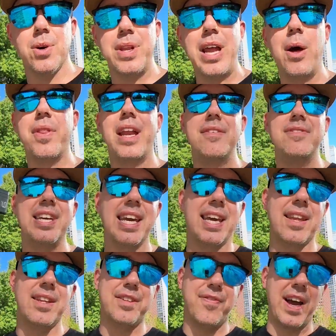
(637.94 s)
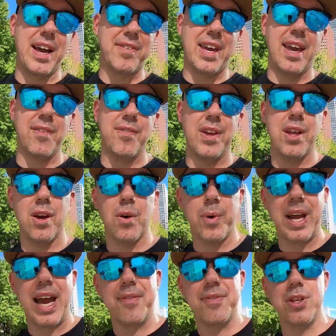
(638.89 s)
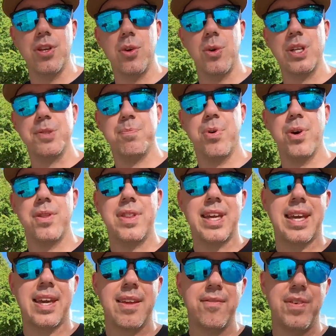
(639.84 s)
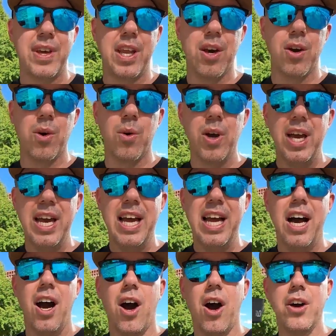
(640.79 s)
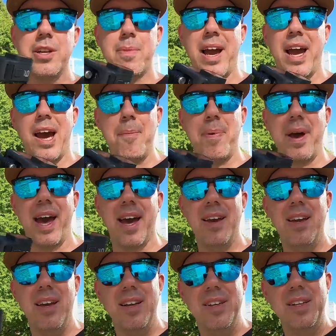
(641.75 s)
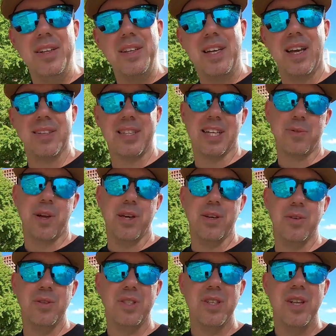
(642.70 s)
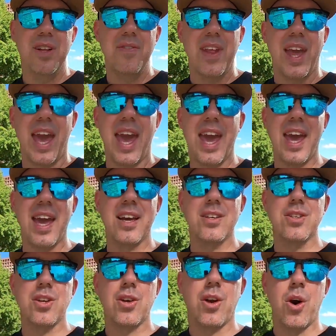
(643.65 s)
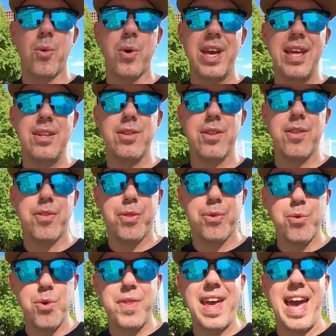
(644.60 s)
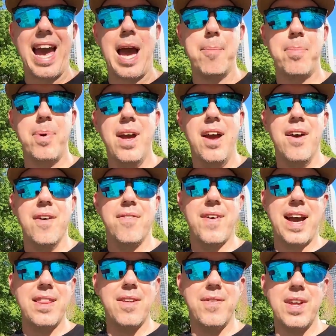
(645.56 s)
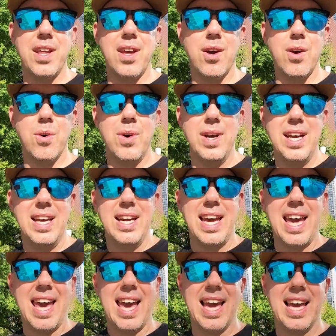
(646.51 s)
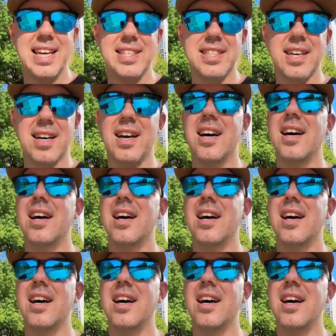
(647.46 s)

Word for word: So now that I've taken this 5K video, what I have to do is put the video onto my iPad, because that's what I use, and go in through the app, find the video, and